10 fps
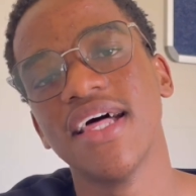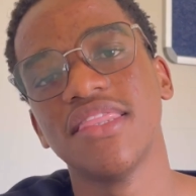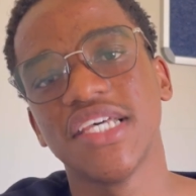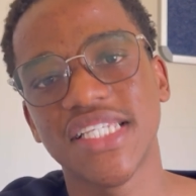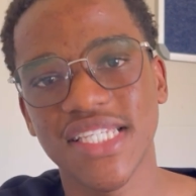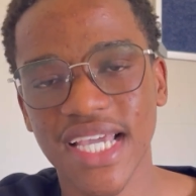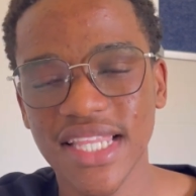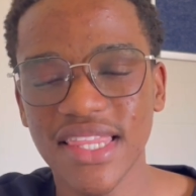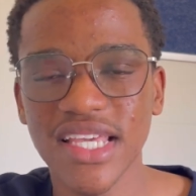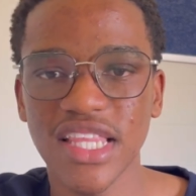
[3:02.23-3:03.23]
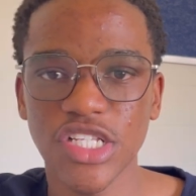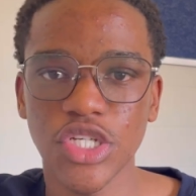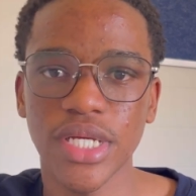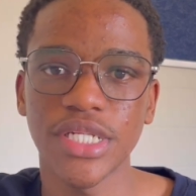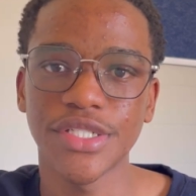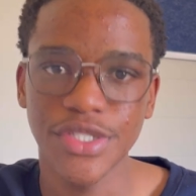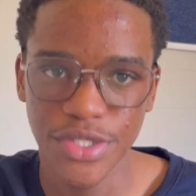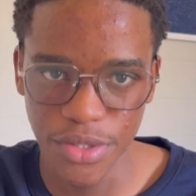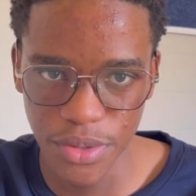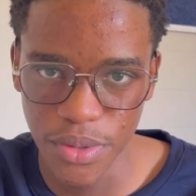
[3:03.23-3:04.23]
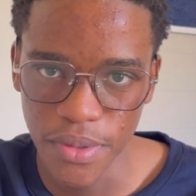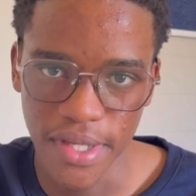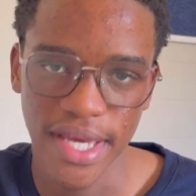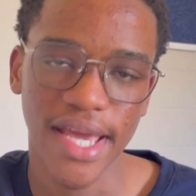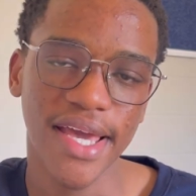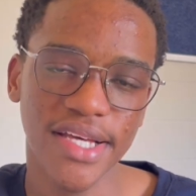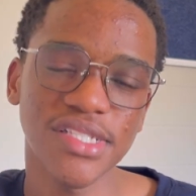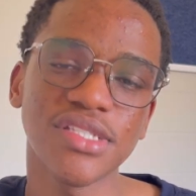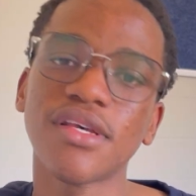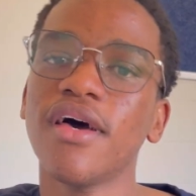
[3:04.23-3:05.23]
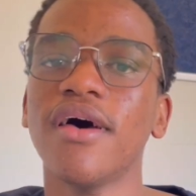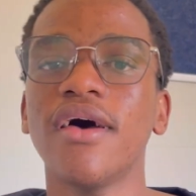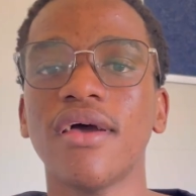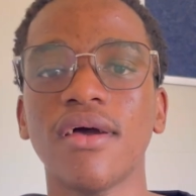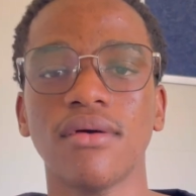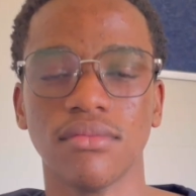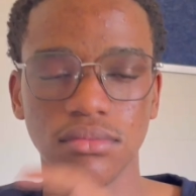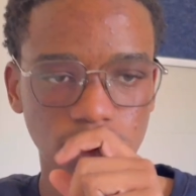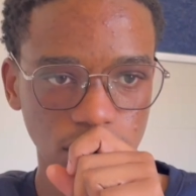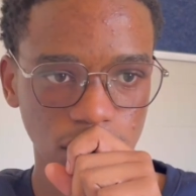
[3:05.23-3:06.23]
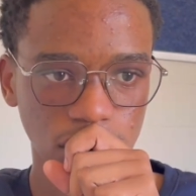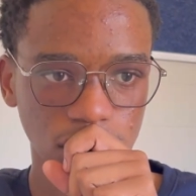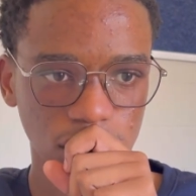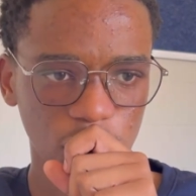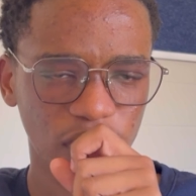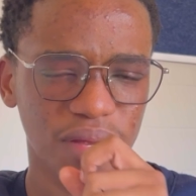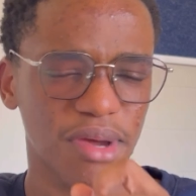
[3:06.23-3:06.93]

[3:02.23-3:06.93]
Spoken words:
The second thing that you can do is, that is